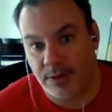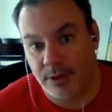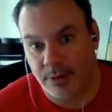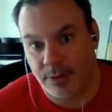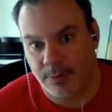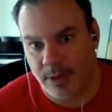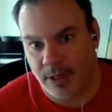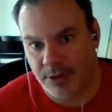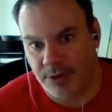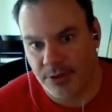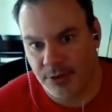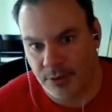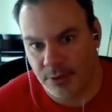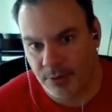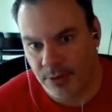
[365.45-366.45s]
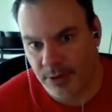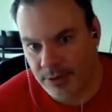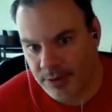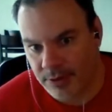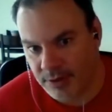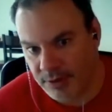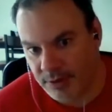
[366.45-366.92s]
an irrational
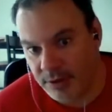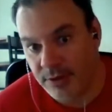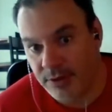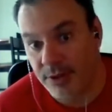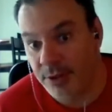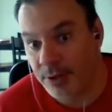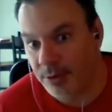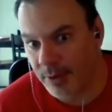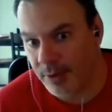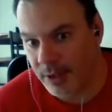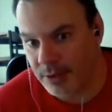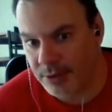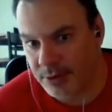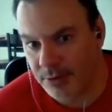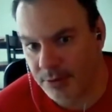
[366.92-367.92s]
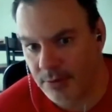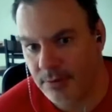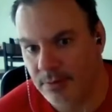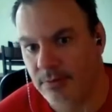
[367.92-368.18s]
quest, irrational,